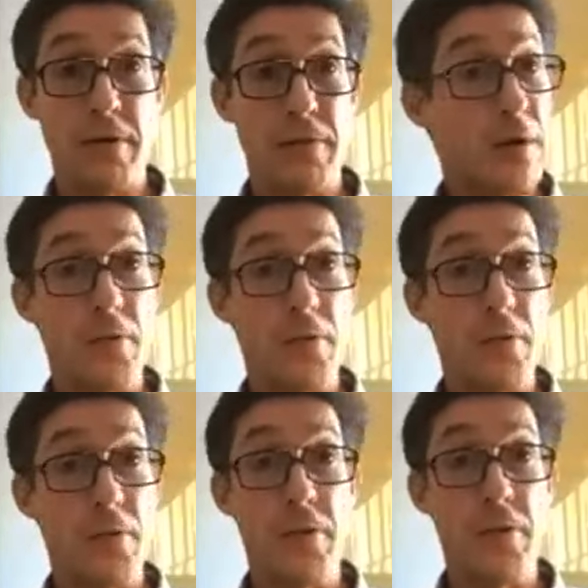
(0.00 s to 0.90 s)
Underwater
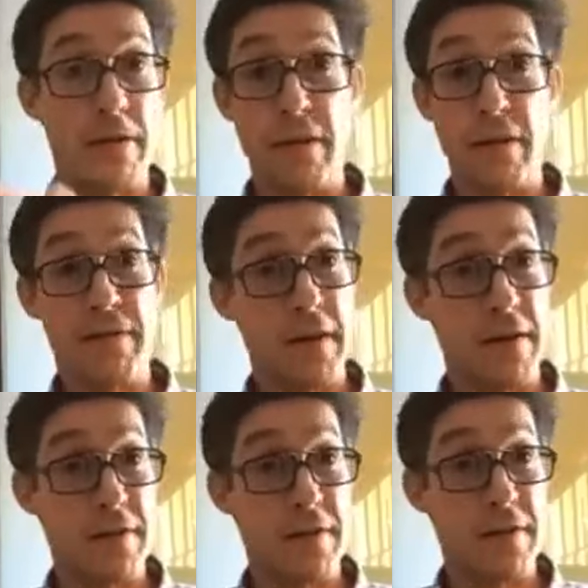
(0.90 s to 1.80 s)

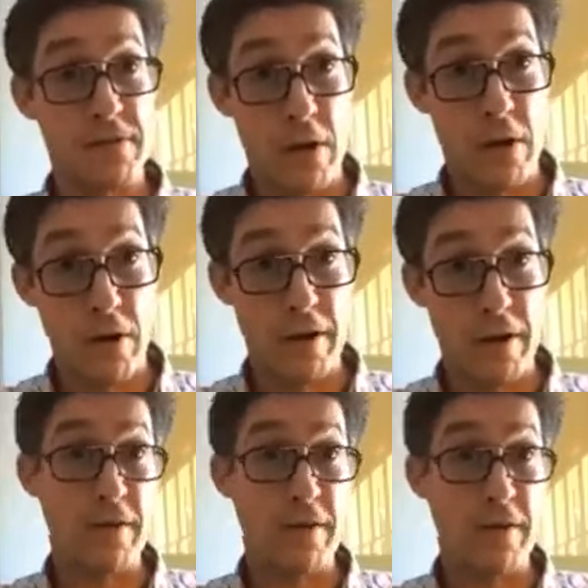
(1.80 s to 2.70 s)
diving, if anything
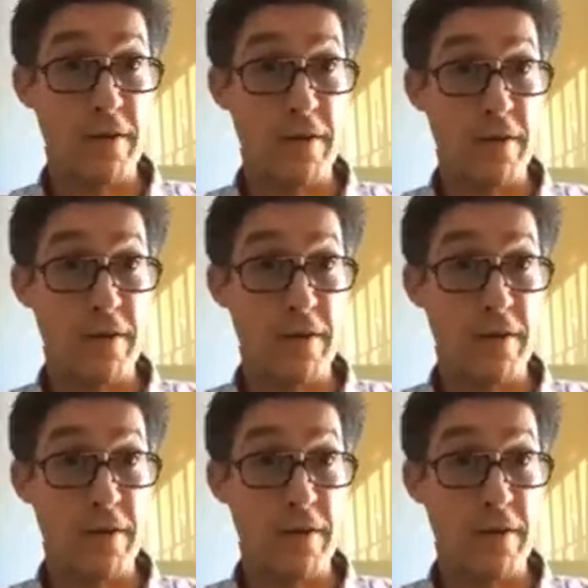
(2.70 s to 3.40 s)
goes wrong, if you